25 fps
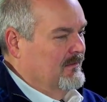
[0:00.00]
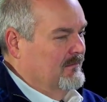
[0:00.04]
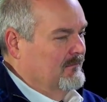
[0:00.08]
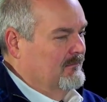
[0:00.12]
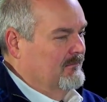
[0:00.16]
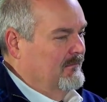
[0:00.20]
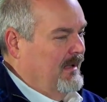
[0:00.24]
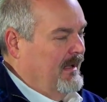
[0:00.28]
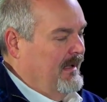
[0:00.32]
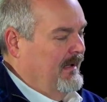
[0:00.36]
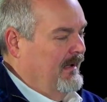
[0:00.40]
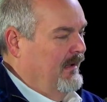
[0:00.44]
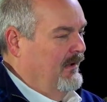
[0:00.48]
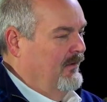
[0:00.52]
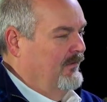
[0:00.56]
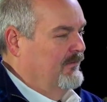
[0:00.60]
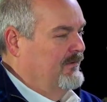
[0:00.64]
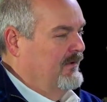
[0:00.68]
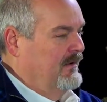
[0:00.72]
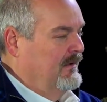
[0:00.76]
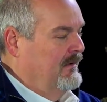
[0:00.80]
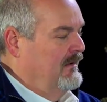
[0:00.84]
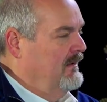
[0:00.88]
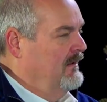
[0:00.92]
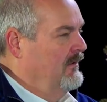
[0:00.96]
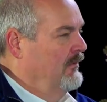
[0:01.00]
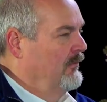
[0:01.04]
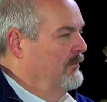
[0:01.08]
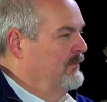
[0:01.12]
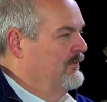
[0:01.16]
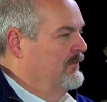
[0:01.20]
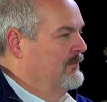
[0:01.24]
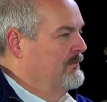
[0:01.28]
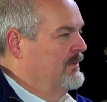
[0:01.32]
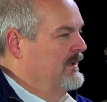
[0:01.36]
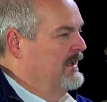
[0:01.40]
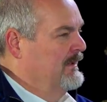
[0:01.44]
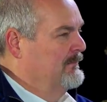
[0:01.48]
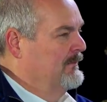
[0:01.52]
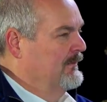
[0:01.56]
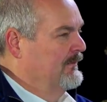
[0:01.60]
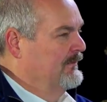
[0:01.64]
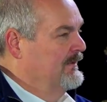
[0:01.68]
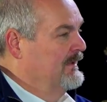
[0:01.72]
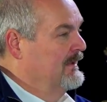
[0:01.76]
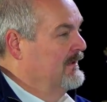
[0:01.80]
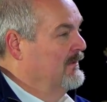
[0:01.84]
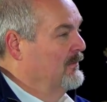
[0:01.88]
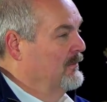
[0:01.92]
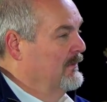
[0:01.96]
how to help some people
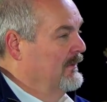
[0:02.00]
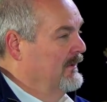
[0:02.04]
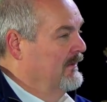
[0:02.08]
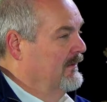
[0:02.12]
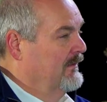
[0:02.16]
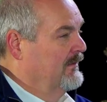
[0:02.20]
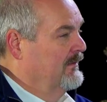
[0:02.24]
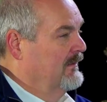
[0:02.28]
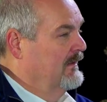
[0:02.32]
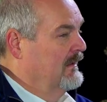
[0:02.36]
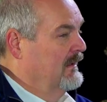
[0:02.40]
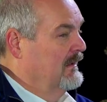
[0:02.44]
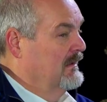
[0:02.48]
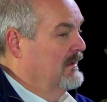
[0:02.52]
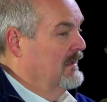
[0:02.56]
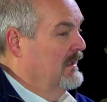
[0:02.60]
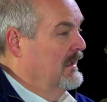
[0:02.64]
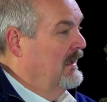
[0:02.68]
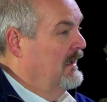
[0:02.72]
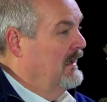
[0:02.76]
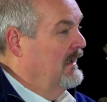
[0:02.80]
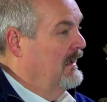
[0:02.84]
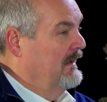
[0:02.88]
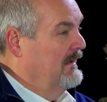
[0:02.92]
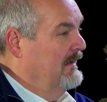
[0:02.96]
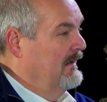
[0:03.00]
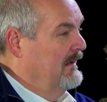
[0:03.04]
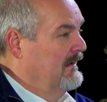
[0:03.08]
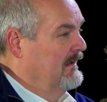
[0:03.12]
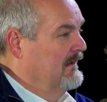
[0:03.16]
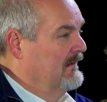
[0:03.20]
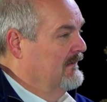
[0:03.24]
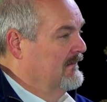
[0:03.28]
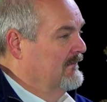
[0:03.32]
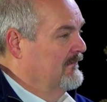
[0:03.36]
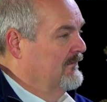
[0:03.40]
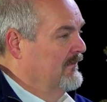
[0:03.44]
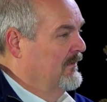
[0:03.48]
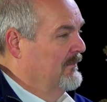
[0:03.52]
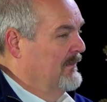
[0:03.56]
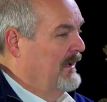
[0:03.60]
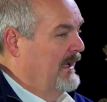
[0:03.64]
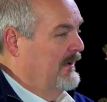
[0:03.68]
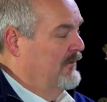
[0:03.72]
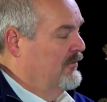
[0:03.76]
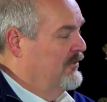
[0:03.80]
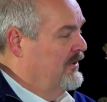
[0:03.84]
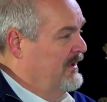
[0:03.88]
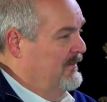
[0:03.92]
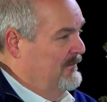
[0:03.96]
deal with a lot of the
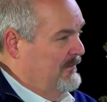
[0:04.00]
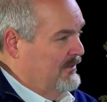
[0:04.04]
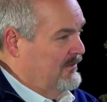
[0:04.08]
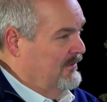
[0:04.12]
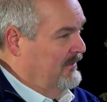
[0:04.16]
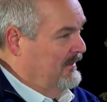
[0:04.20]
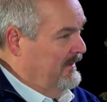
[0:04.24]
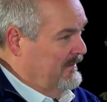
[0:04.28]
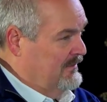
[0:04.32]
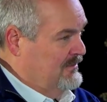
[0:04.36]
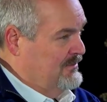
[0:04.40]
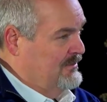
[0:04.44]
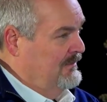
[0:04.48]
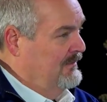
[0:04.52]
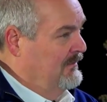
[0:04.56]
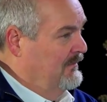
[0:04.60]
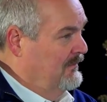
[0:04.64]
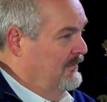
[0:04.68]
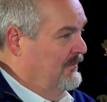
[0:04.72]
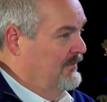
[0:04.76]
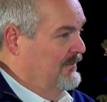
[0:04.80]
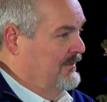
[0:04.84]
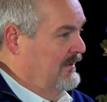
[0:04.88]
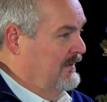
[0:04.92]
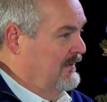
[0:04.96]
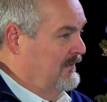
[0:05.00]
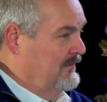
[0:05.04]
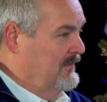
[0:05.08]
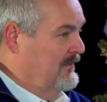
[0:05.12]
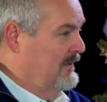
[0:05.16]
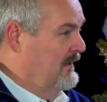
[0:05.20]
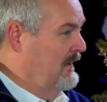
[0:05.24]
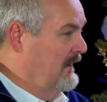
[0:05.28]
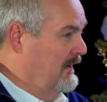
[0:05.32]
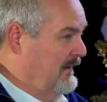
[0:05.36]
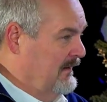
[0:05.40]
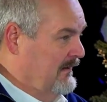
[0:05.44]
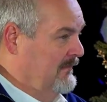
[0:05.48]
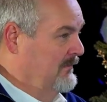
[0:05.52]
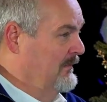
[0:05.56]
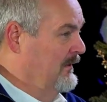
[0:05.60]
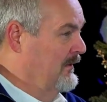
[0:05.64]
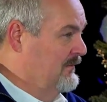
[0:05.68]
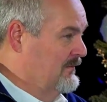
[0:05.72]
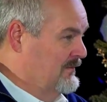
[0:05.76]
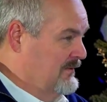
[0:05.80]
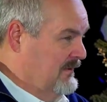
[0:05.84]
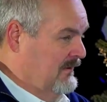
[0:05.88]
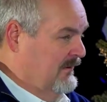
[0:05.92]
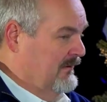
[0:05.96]
biochemical issues that create
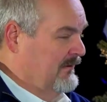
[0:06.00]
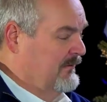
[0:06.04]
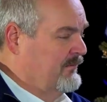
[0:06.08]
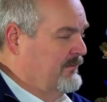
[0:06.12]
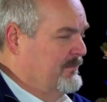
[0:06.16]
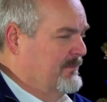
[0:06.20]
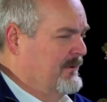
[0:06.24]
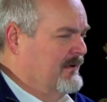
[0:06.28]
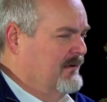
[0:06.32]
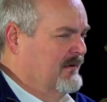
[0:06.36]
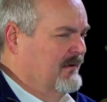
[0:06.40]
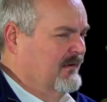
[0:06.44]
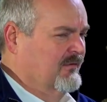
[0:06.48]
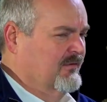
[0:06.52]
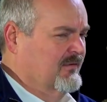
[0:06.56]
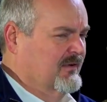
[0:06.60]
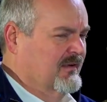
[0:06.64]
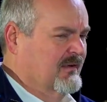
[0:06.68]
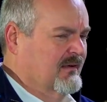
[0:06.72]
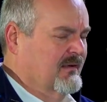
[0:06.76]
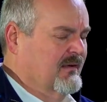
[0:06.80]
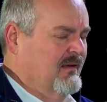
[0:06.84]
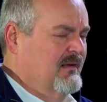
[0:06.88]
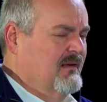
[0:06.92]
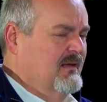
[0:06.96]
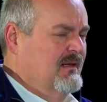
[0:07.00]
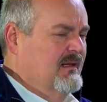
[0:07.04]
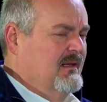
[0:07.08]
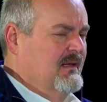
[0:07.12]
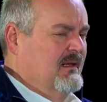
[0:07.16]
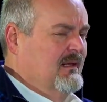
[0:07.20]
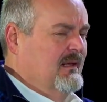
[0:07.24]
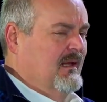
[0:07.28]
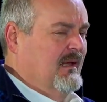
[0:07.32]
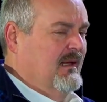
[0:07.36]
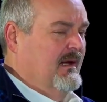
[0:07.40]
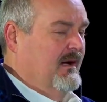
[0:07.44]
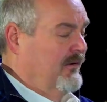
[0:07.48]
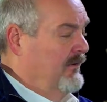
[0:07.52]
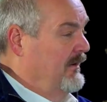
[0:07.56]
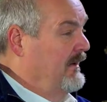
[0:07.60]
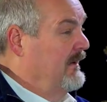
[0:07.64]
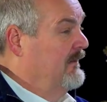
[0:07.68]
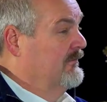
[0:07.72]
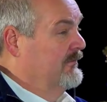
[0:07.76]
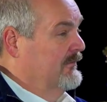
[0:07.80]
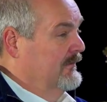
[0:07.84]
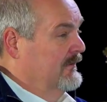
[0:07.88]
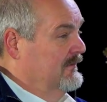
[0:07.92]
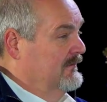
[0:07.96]
emotional experiencing.
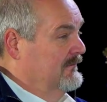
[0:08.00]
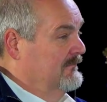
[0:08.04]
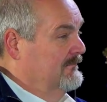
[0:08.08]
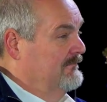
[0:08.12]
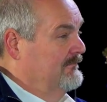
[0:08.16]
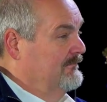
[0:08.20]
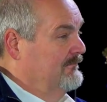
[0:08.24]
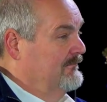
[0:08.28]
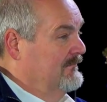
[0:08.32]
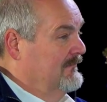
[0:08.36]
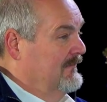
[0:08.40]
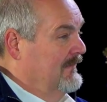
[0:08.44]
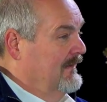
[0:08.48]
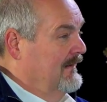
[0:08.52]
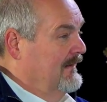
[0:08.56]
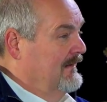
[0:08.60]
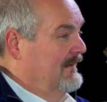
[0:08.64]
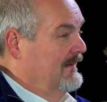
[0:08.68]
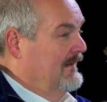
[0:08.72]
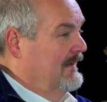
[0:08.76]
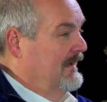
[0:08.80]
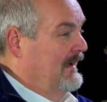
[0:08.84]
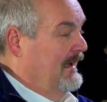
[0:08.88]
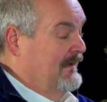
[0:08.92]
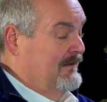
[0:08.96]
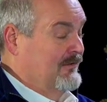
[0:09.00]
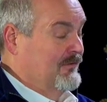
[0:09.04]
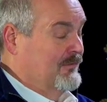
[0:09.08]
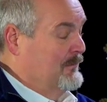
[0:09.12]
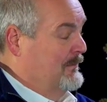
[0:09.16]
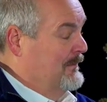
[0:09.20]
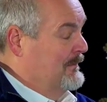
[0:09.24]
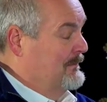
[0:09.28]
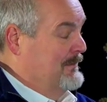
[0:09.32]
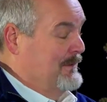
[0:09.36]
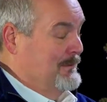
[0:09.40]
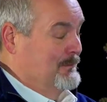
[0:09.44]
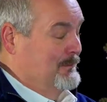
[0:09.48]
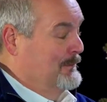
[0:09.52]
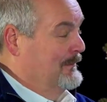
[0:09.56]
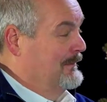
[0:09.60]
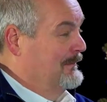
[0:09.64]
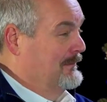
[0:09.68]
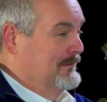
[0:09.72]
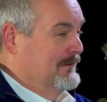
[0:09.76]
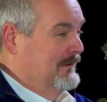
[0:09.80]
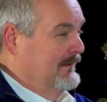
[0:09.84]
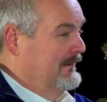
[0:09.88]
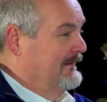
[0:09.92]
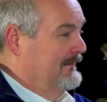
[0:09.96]
However, I just want to be real
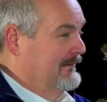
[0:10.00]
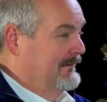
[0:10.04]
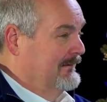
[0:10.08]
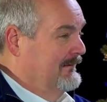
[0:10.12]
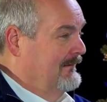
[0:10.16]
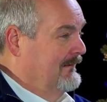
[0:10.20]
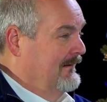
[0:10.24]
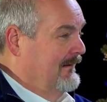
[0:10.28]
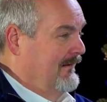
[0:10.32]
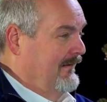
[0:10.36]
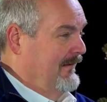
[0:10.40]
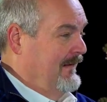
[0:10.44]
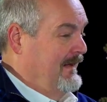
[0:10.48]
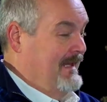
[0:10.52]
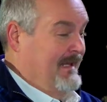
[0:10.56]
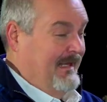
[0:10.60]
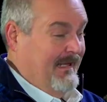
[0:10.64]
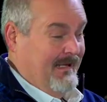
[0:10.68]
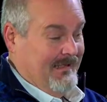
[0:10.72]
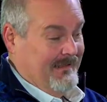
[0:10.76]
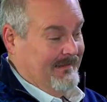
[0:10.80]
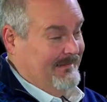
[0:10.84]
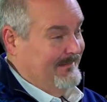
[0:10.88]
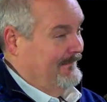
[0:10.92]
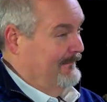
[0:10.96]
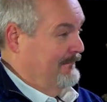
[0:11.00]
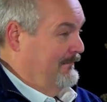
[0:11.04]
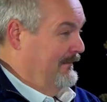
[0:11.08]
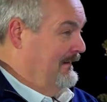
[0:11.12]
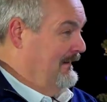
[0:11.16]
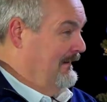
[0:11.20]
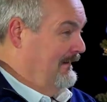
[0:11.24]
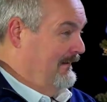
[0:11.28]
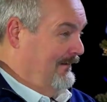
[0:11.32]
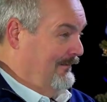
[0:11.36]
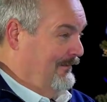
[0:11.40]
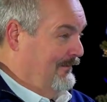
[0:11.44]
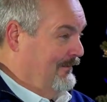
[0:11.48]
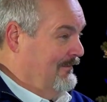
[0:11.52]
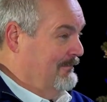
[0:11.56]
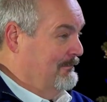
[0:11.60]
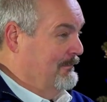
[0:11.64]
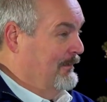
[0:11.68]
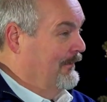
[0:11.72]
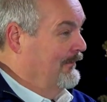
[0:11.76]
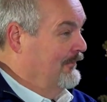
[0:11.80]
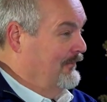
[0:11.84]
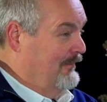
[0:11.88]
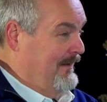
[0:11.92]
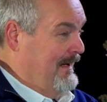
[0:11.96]
clear. Any of these
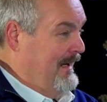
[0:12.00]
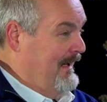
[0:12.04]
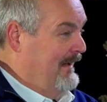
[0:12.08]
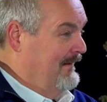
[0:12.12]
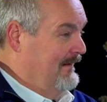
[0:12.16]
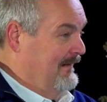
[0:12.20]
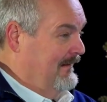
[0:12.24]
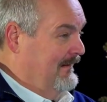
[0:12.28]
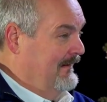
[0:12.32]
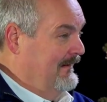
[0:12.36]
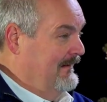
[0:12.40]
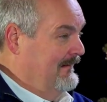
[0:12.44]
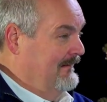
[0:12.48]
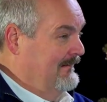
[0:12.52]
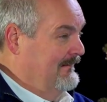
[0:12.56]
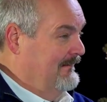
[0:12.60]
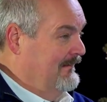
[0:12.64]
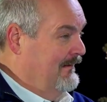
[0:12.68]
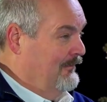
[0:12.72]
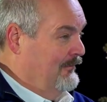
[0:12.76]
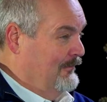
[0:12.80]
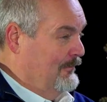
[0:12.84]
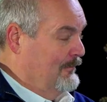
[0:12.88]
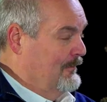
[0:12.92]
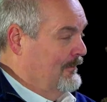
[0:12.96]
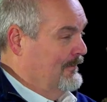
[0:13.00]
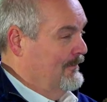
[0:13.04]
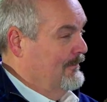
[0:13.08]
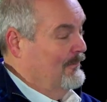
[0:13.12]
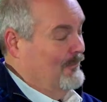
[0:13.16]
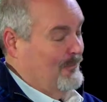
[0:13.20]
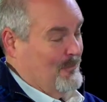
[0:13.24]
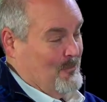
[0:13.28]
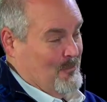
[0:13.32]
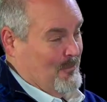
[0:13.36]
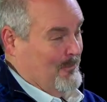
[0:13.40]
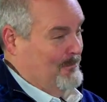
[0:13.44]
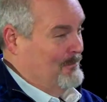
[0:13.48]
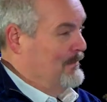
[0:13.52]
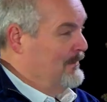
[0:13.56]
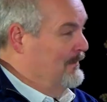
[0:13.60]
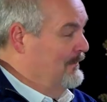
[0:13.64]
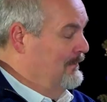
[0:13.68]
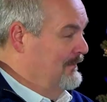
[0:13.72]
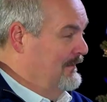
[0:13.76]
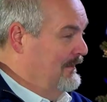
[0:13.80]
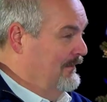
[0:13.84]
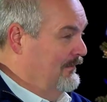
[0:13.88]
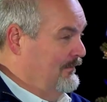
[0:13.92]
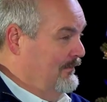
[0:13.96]
personality disorders or
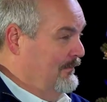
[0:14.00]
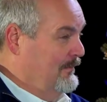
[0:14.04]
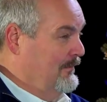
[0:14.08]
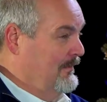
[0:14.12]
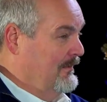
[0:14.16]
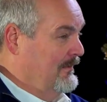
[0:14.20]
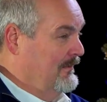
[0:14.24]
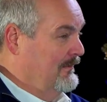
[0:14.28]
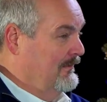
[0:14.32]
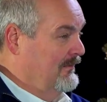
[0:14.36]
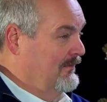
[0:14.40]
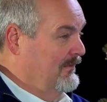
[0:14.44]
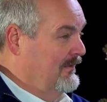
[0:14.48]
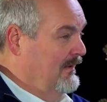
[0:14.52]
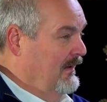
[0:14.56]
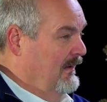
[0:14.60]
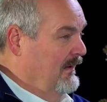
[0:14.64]
mood disorders,